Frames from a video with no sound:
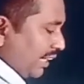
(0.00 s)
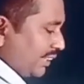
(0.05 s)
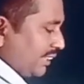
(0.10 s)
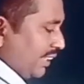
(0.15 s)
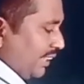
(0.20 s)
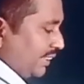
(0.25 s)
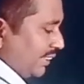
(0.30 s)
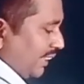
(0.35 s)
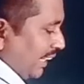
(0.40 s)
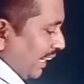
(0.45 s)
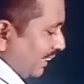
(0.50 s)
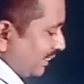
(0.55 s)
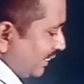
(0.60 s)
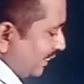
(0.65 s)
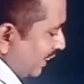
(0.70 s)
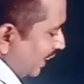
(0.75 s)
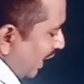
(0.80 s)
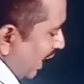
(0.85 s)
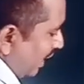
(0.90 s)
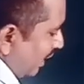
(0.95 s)
acceleration
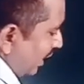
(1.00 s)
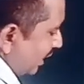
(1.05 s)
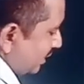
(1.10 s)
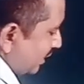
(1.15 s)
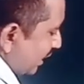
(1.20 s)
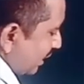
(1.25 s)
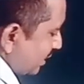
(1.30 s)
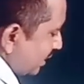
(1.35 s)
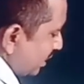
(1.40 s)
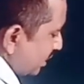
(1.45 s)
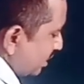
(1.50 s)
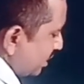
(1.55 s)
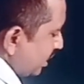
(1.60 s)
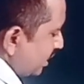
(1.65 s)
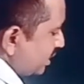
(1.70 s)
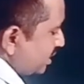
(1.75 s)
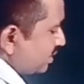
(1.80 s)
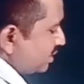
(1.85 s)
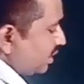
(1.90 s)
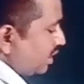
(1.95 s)
acting along x-axis
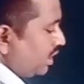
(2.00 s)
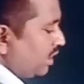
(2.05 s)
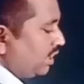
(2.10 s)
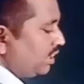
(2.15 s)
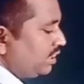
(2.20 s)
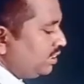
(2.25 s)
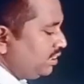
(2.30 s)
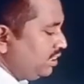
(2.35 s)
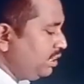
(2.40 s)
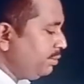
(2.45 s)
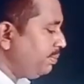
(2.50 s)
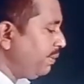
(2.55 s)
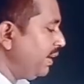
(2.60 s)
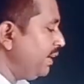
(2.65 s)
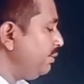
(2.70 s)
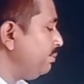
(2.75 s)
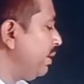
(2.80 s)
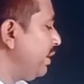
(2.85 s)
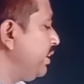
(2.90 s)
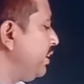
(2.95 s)
is
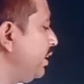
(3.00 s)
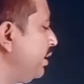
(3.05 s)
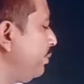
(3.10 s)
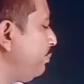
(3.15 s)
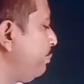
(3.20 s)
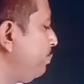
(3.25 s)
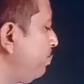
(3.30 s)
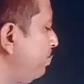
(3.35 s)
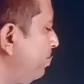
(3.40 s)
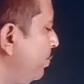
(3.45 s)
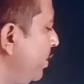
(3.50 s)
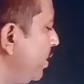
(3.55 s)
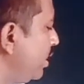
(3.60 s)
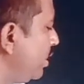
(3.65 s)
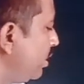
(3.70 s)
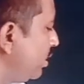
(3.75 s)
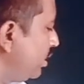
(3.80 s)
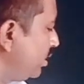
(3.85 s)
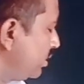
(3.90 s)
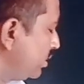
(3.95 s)
defined by
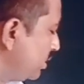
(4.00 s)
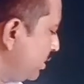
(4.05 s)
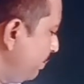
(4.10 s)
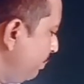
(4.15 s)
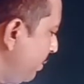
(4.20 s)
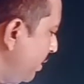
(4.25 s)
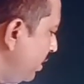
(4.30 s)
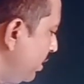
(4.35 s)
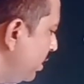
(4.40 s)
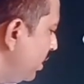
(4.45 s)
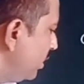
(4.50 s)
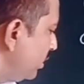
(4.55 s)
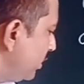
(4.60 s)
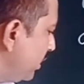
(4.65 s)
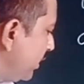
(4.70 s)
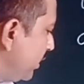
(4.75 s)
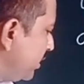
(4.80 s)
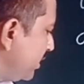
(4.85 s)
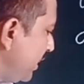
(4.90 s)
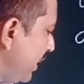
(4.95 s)
a symbol
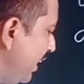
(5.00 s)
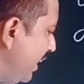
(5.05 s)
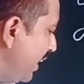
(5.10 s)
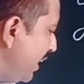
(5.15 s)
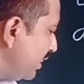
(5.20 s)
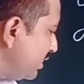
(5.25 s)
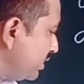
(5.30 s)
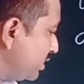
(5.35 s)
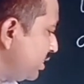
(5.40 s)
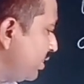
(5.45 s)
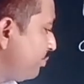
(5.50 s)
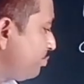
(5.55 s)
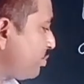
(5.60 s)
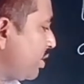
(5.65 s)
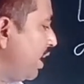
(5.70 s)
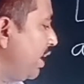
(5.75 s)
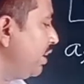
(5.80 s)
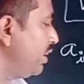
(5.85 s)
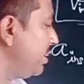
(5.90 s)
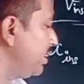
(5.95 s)
that is ax,
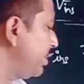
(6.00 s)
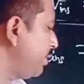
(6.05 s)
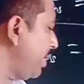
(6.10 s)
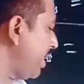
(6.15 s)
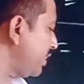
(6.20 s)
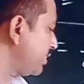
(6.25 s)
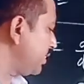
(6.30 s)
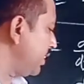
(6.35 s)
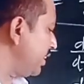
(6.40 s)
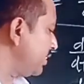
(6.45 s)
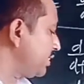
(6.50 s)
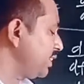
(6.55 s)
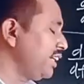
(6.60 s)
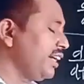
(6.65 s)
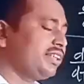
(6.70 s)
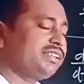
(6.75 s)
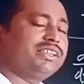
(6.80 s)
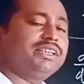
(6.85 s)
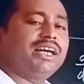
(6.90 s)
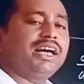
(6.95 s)
and the acceleration
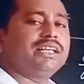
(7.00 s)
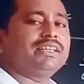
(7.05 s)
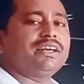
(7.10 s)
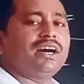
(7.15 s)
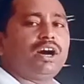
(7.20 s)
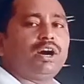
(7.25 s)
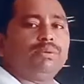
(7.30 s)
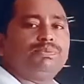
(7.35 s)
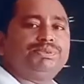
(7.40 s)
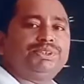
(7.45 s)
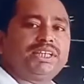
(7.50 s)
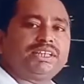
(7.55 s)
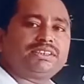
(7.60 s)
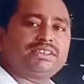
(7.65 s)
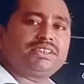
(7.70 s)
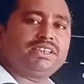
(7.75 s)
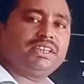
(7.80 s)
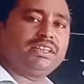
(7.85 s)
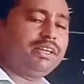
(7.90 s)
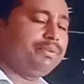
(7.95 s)
acting on the
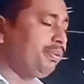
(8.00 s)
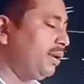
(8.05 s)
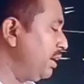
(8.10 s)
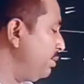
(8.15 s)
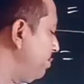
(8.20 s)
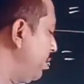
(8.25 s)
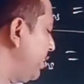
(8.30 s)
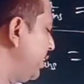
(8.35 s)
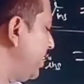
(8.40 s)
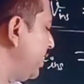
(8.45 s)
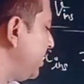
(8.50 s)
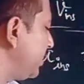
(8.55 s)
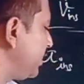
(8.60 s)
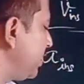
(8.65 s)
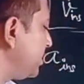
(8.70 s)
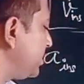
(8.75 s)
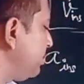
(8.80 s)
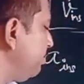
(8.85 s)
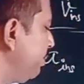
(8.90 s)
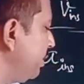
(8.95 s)
object defined by
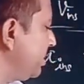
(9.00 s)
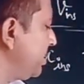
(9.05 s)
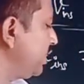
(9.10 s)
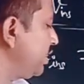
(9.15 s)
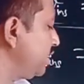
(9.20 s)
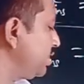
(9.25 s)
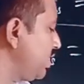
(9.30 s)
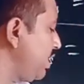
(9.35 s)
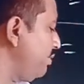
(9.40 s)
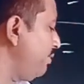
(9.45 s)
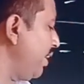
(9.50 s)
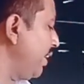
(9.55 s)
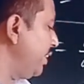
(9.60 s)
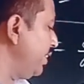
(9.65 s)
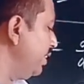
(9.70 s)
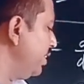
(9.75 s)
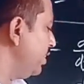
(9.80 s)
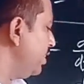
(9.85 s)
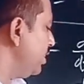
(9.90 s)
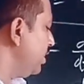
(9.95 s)
another symbol that is ay.
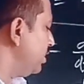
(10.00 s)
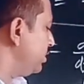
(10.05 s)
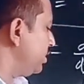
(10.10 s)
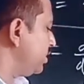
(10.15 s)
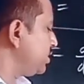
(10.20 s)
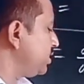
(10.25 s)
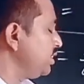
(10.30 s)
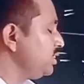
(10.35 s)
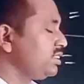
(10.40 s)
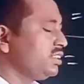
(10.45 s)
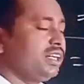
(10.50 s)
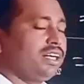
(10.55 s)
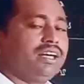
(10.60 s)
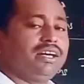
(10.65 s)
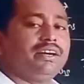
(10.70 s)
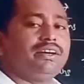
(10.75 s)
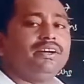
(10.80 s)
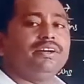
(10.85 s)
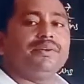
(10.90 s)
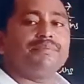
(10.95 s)

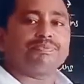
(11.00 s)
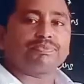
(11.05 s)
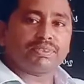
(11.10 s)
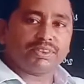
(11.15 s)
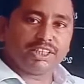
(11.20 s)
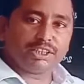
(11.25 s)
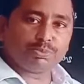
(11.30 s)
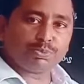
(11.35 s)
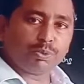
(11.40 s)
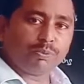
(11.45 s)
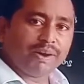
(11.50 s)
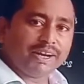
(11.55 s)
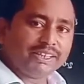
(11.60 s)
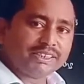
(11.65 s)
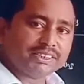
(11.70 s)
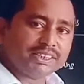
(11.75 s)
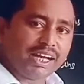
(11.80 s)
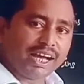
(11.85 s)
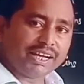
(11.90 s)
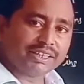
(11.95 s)
This
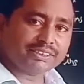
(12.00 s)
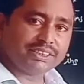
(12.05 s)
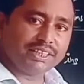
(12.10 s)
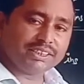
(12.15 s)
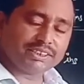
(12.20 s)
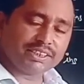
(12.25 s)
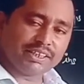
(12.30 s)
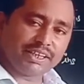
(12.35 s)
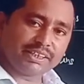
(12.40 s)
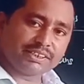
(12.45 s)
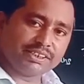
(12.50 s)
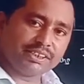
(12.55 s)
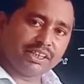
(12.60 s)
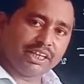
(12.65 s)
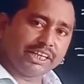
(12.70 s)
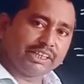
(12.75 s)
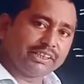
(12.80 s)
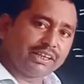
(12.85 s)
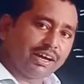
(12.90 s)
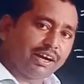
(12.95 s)
provides the acceleration acting
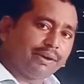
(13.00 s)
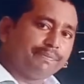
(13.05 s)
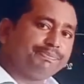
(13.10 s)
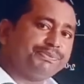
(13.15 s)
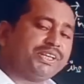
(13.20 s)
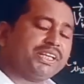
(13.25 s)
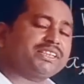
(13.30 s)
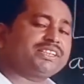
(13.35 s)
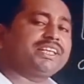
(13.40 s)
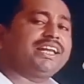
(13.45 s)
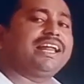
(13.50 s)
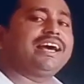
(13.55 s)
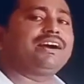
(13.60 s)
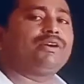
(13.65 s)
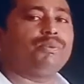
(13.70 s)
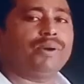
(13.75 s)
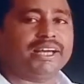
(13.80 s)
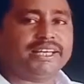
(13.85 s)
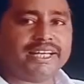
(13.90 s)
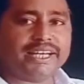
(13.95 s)
on the object
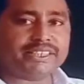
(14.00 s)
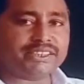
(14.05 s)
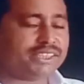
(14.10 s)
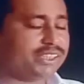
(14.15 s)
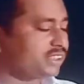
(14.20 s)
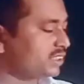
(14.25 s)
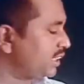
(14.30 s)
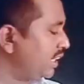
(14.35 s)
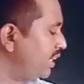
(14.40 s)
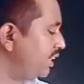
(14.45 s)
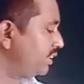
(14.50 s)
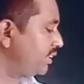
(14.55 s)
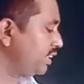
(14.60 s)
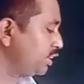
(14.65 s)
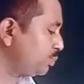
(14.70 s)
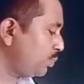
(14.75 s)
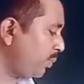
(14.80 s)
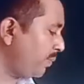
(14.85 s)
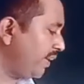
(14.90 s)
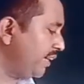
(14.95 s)
along y-axis, and
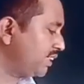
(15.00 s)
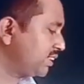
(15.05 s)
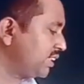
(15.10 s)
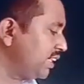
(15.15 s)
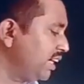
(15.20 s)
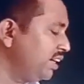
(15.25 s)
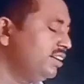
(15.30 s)
this provides the